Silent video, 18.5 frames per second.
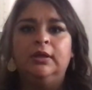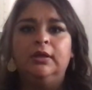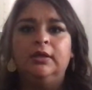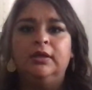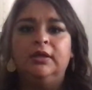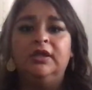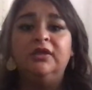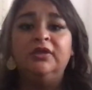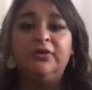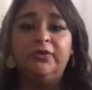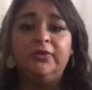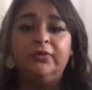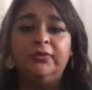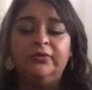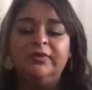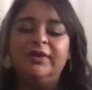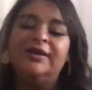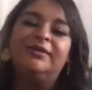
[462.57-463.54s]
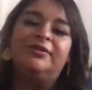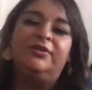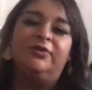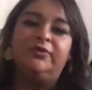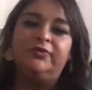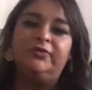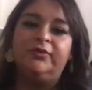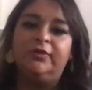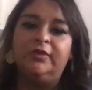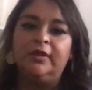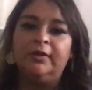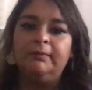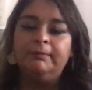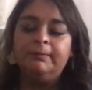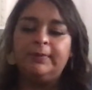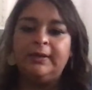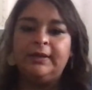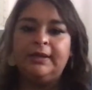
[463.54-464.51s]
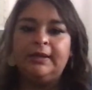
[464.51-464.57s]
get you, not used to them,
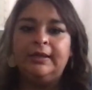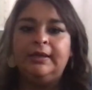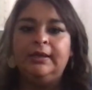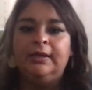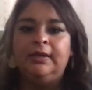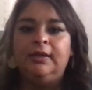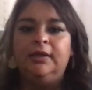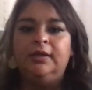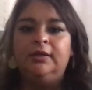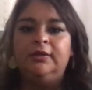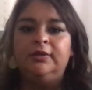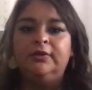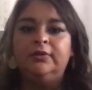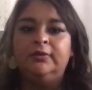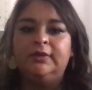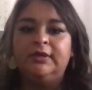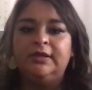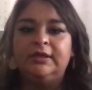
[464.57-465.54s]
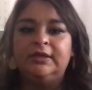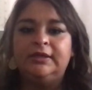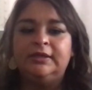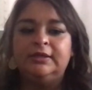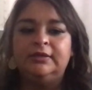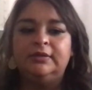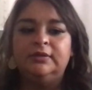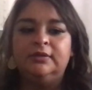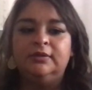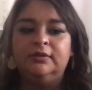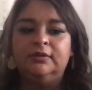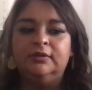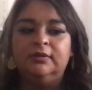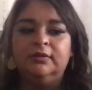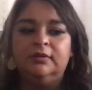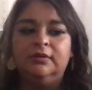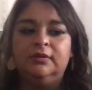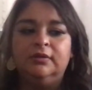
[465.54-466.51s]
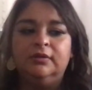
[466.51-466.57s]
but you'll get
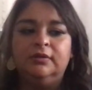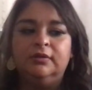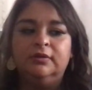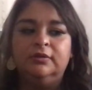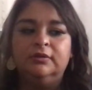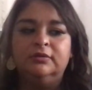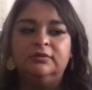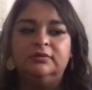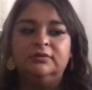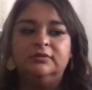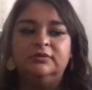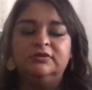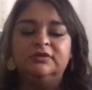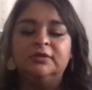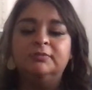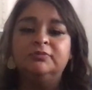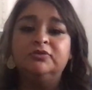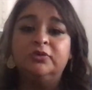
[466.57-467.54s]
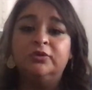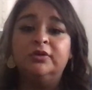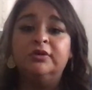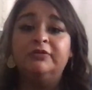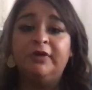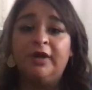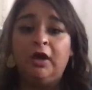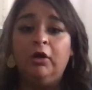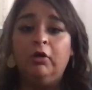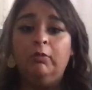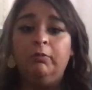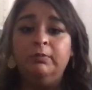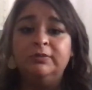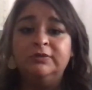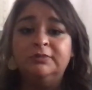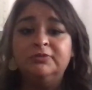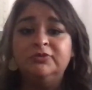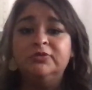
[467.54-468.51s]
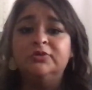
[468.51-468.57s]
some sort of help,
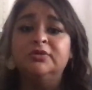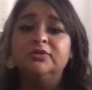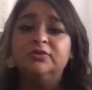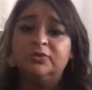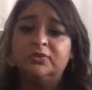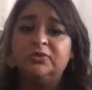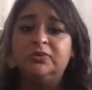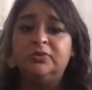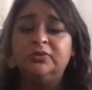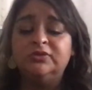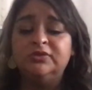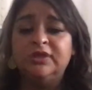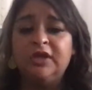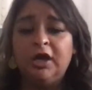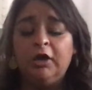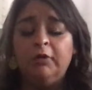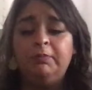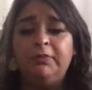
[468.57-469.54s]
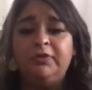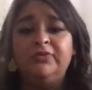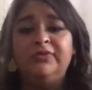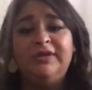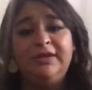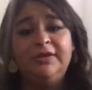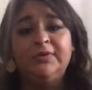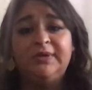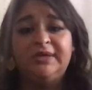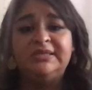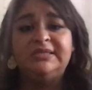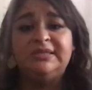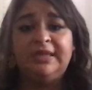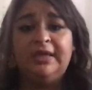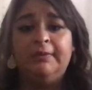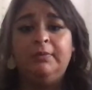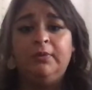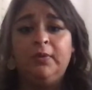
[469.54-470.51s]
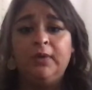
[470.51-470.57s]
some sort of tool to help you decrease
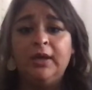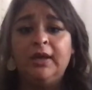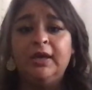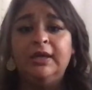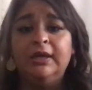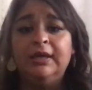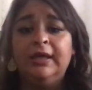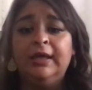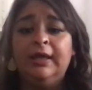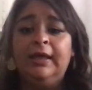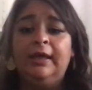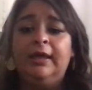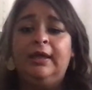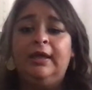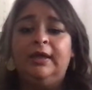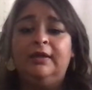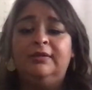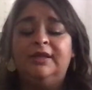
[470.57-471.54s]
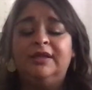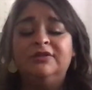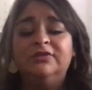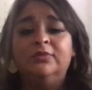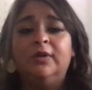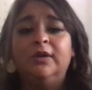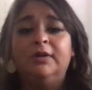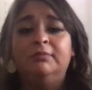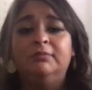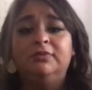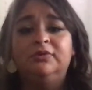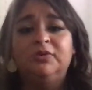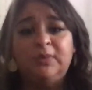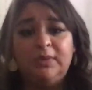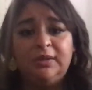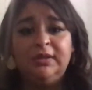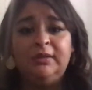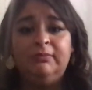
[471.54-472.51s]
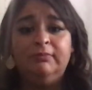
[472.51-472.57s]
them, okay? And that's why I'm
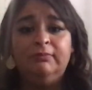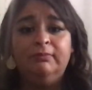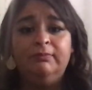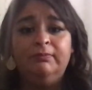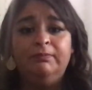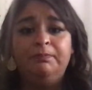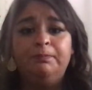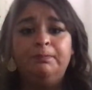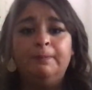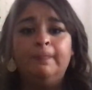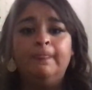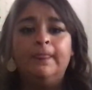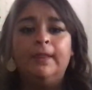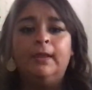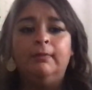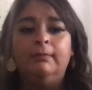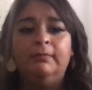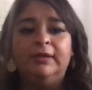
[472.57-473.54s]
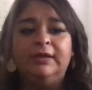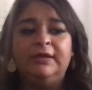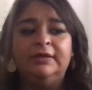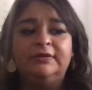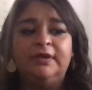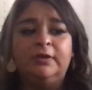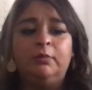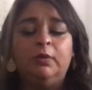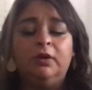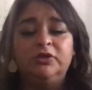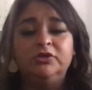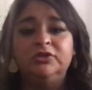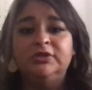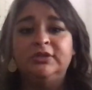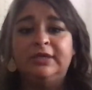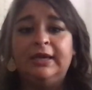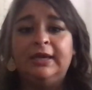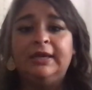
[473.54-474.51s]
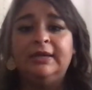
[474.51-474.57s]
doing them, because I want you
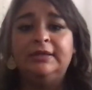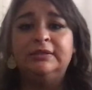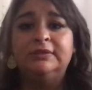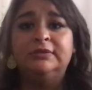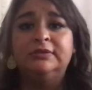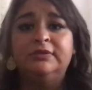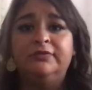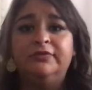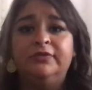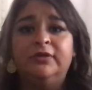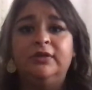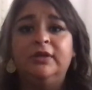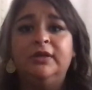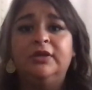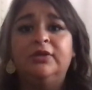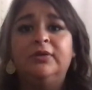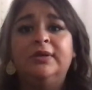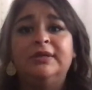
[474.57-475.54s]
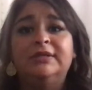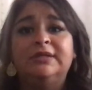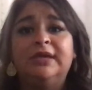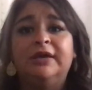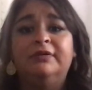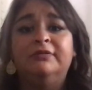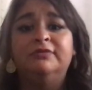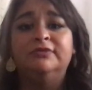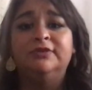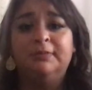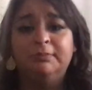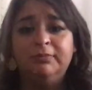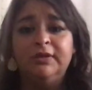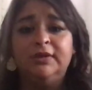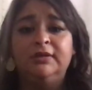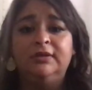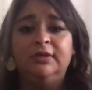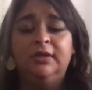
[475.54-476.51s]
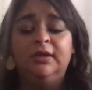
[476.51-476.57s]
guys to feel like you guys have
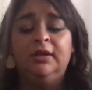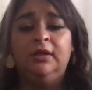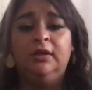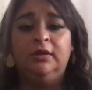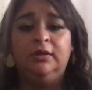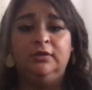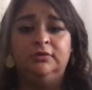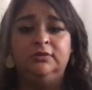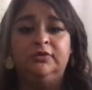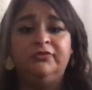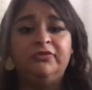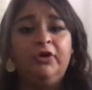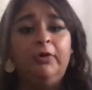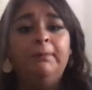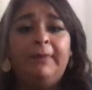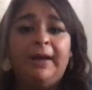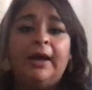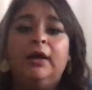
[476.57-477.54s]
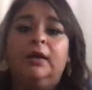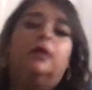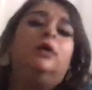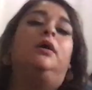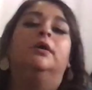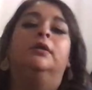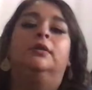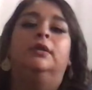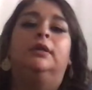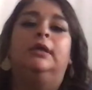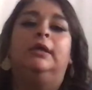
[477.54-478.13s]
something to fall back on,